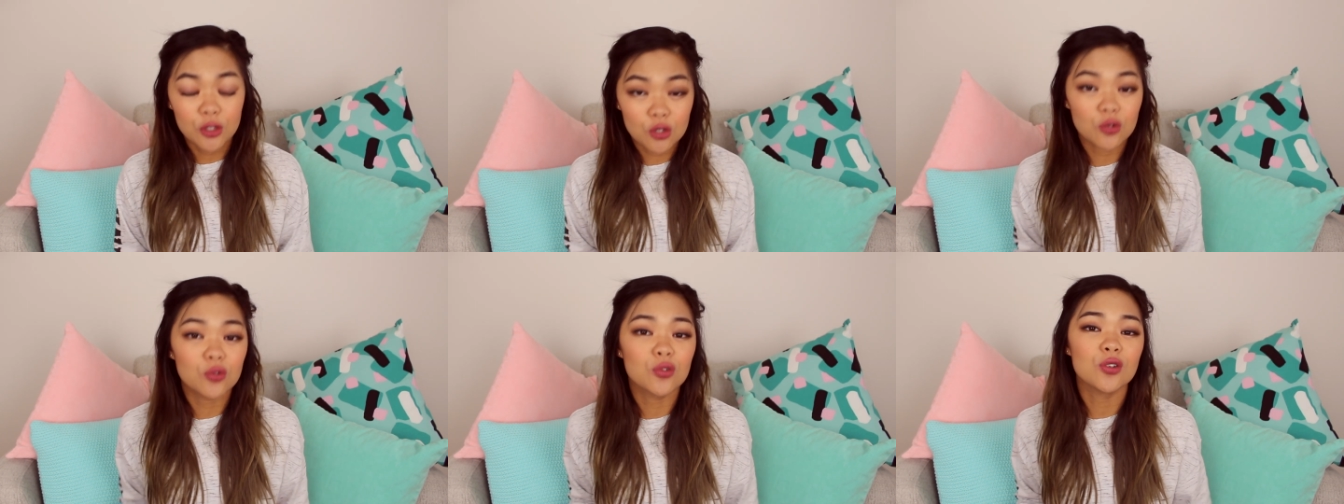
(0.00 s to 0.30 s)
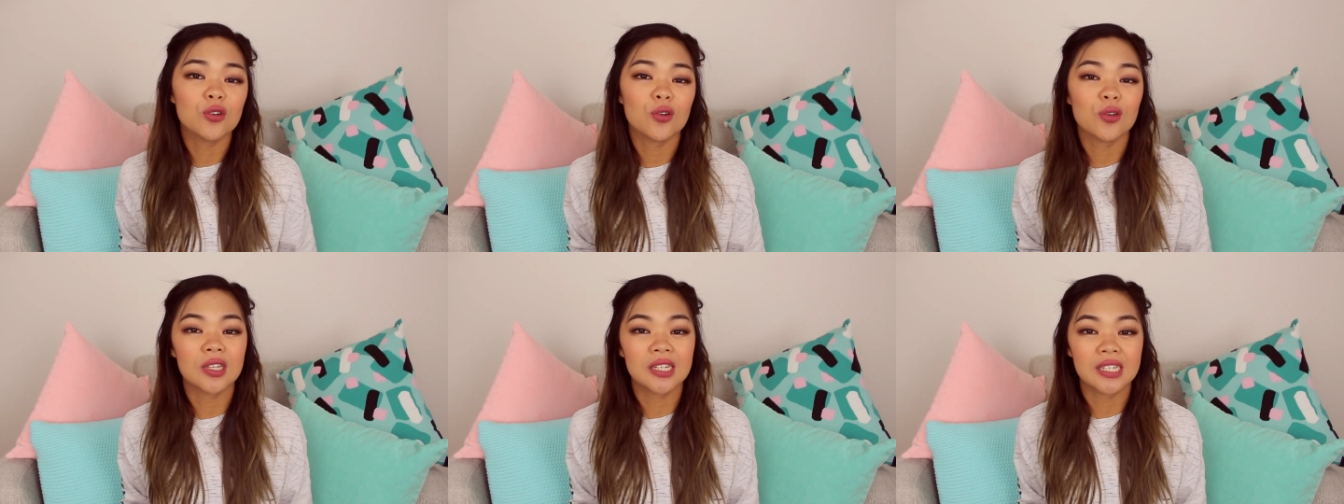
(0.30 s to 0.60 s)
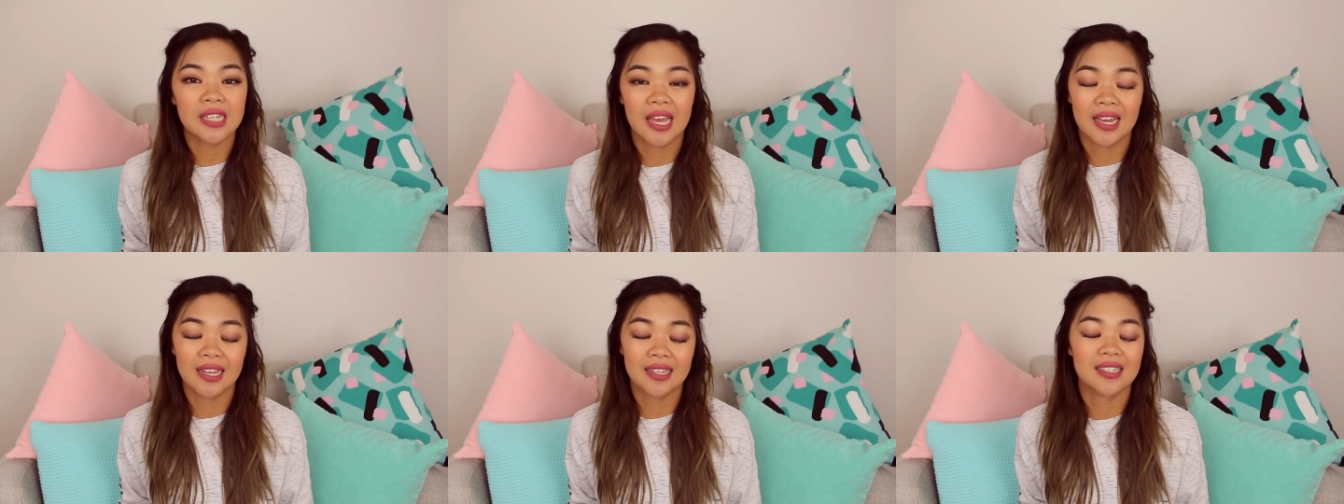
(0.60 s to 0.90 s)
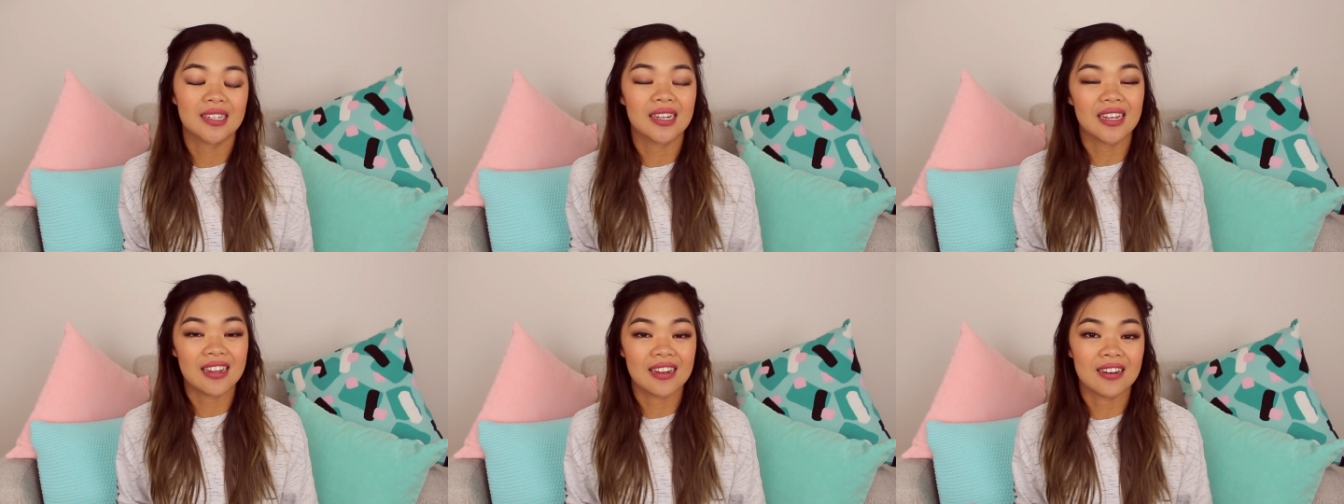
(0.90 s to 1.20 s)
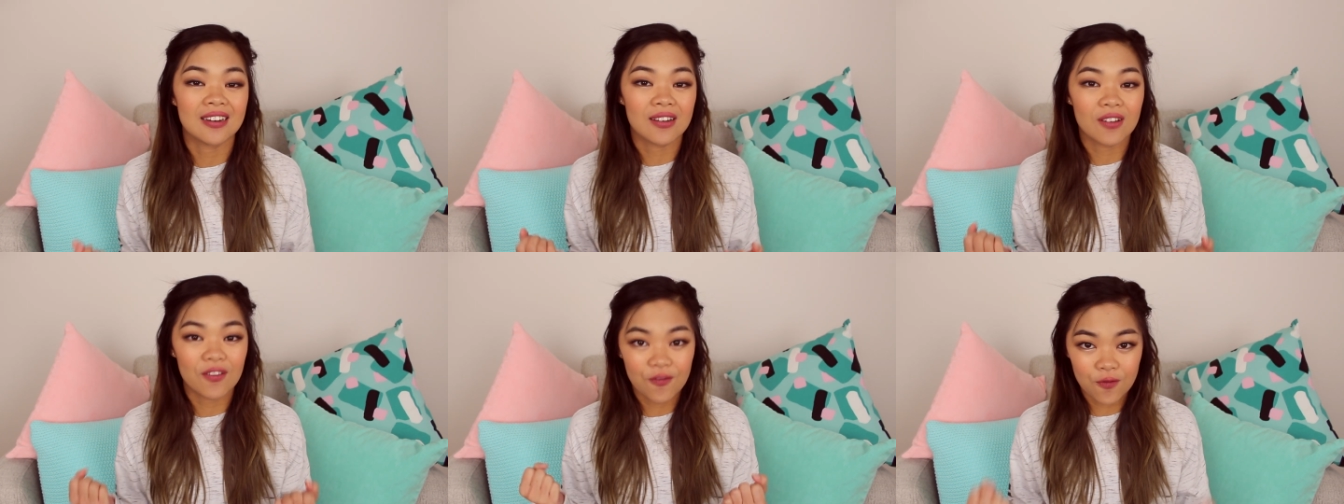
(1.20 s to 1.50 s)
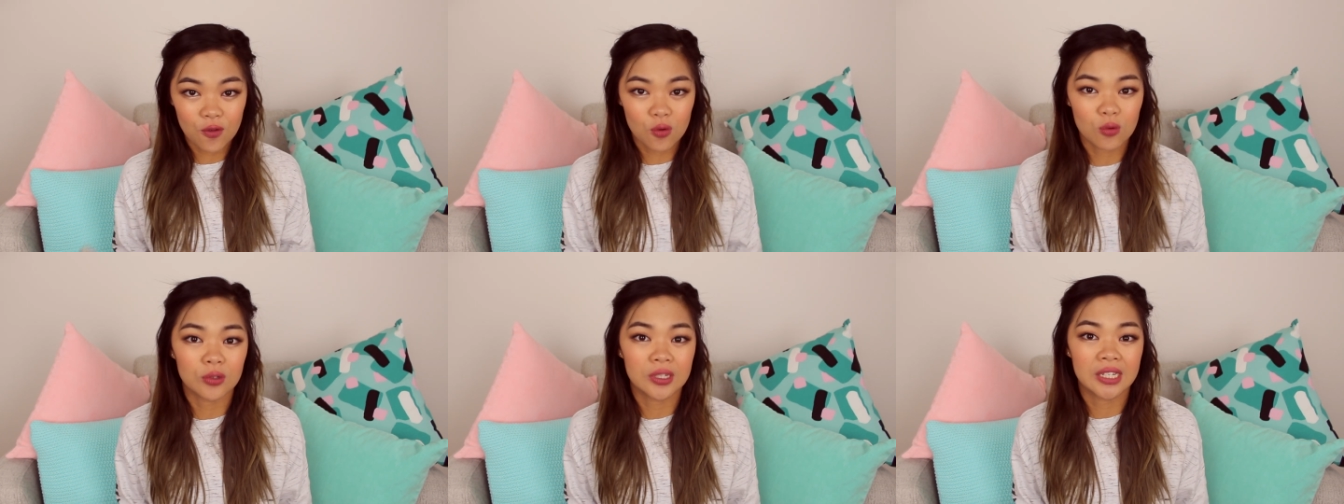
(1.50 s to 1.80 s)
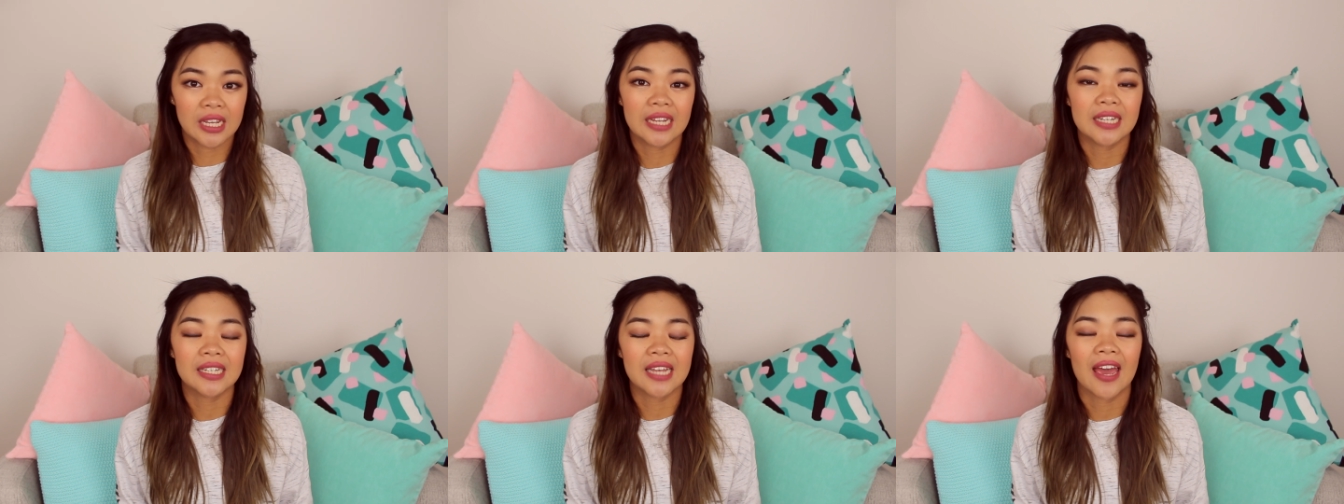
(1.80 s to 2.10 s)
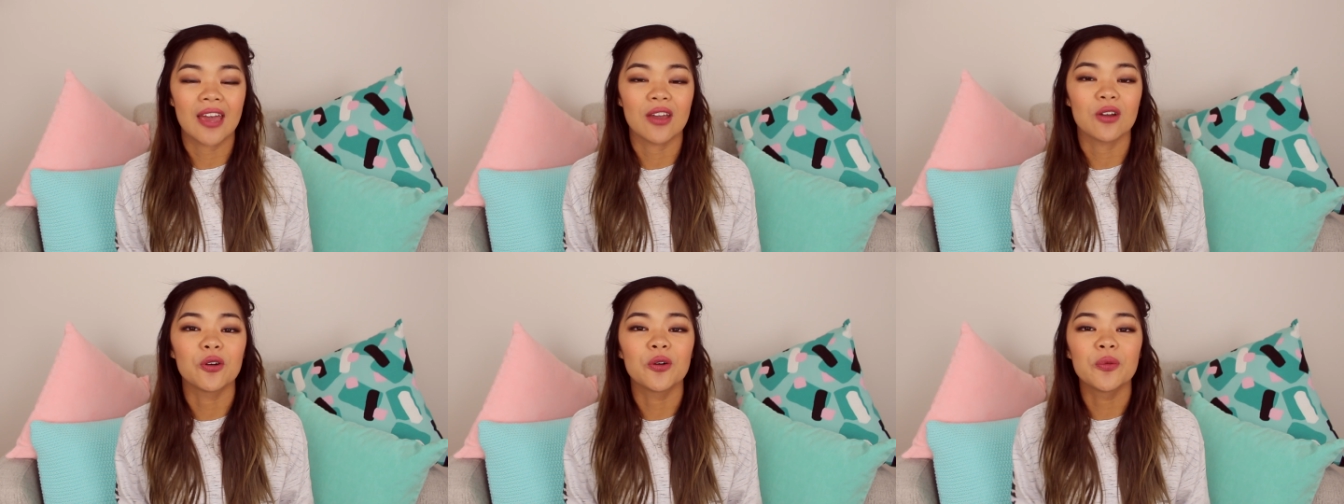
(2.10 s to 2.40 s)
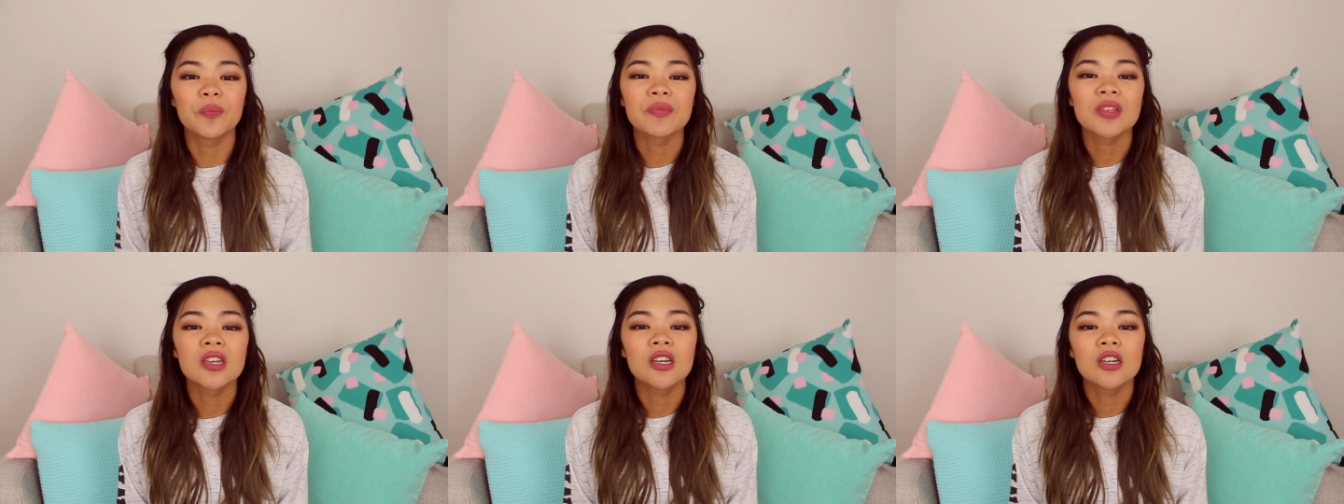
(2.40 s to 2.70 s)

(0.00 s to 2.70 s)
do know the text in full detail.